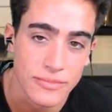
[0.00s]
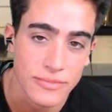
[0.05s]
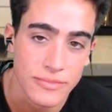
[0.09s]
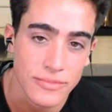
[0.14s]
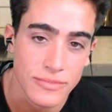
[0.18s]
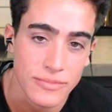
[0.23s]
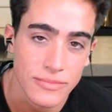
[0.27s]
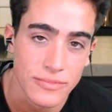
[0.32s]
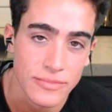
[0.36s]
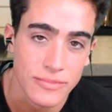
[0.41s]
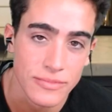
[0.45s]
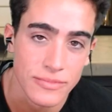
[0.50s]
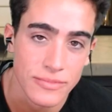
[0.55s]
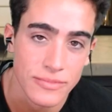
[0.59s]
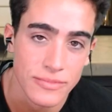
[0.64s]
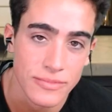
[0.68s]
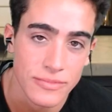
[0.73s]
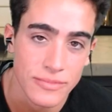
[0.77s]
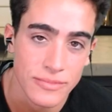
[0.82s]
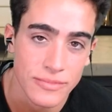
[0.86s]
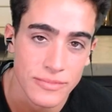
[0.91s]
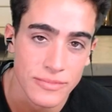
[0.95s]

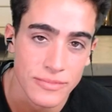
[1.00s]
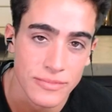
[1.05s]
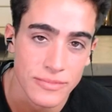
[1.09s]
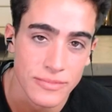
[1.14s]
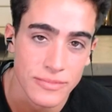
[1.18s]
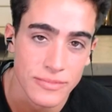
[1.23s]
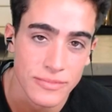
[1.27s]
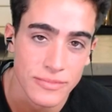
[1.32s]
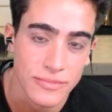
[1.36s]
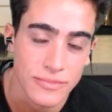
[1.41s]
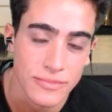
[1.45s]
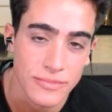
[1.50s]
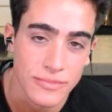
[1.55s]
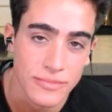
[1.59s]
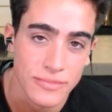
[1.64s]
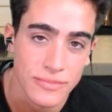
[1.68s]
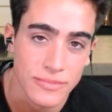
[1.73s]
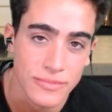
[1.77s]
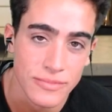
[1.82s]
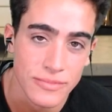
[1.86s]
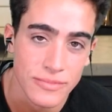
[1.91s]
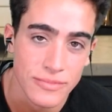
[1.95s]

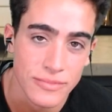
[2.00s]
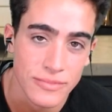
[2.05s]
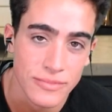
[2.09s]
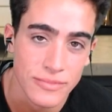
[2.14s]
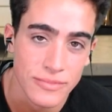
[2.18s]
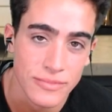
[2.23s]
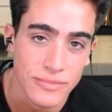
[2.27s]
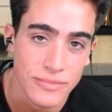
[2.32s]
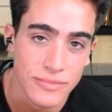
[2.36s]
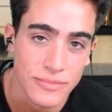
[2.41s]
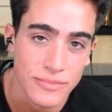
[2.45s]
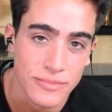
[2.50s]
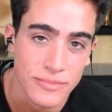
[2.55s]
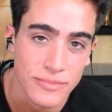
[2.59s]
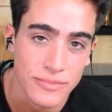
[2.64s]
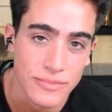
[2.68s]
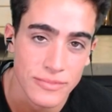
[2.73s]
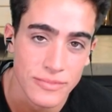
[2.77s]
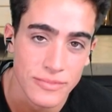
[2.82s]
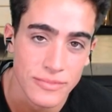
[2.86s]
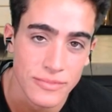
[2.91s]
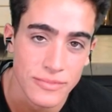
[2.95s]

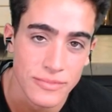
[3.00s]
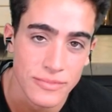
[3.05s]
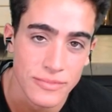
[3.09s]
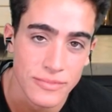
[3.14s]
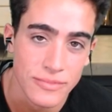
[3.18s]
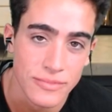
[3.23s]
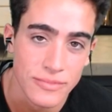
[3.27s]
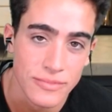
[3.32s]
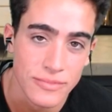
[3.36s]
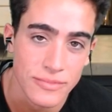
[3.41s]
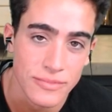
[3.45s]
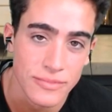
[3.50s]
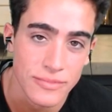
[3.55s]
(silent)